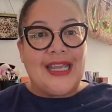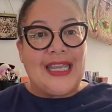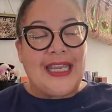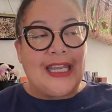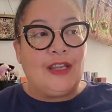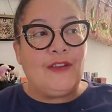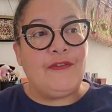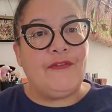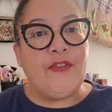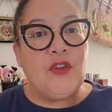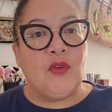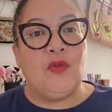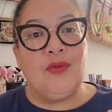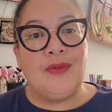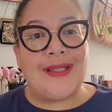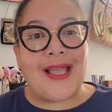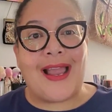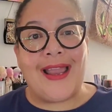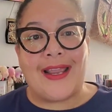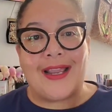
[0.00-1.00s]
If you
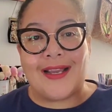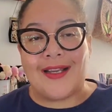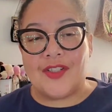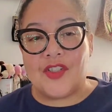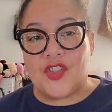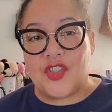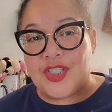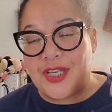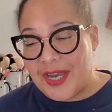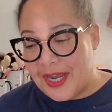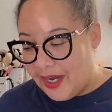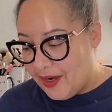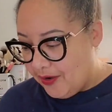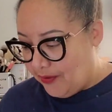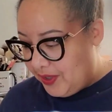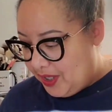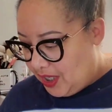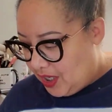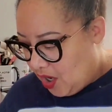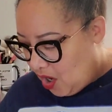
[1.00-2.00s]
like a
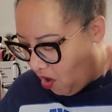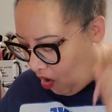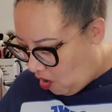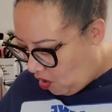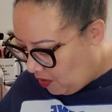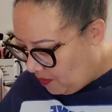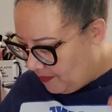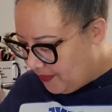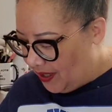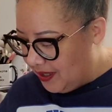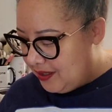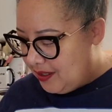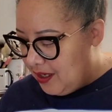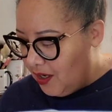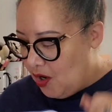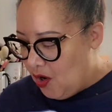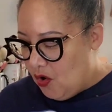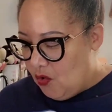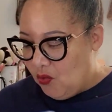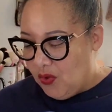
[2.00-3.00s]
cherry almond
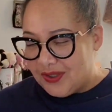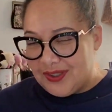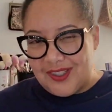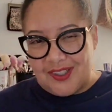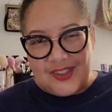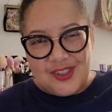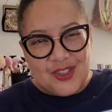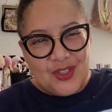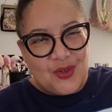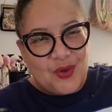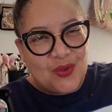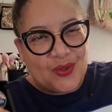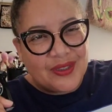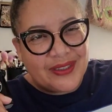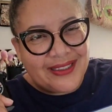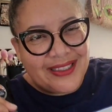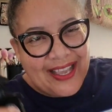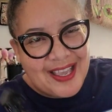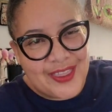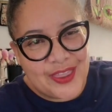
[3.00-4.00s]
with a little
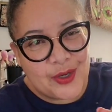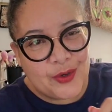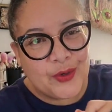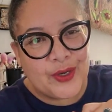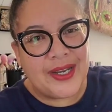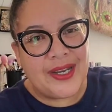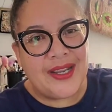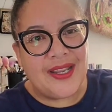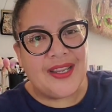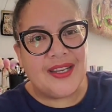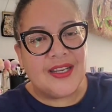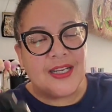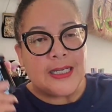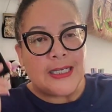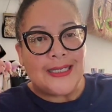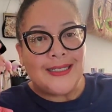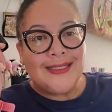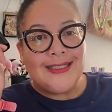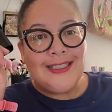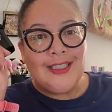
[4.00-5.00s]
leather in it,
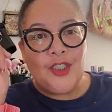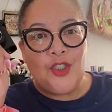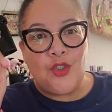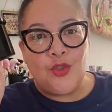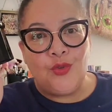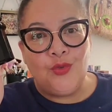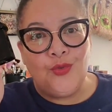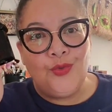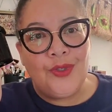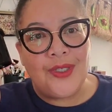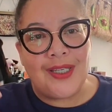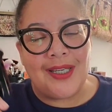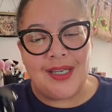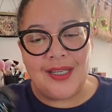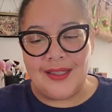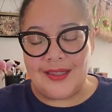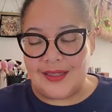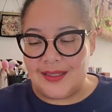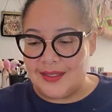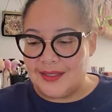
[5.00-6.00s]
you
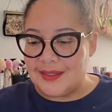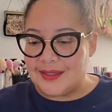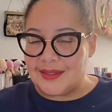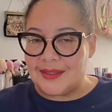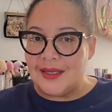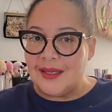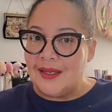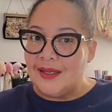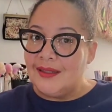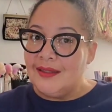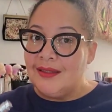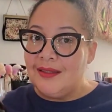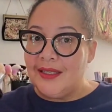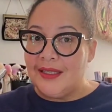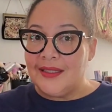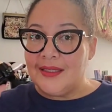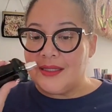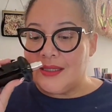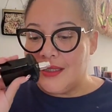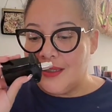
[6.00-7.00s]
need this.
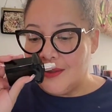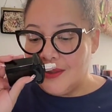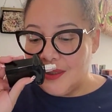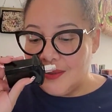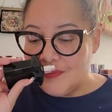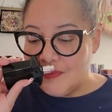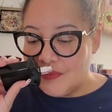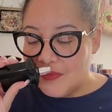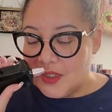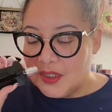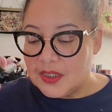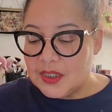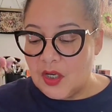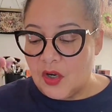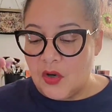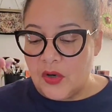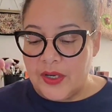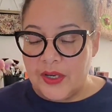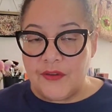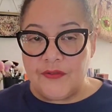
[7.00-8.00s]

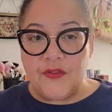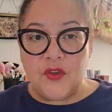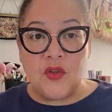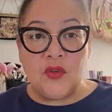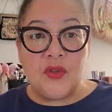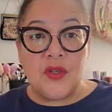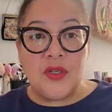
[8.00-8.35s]
So let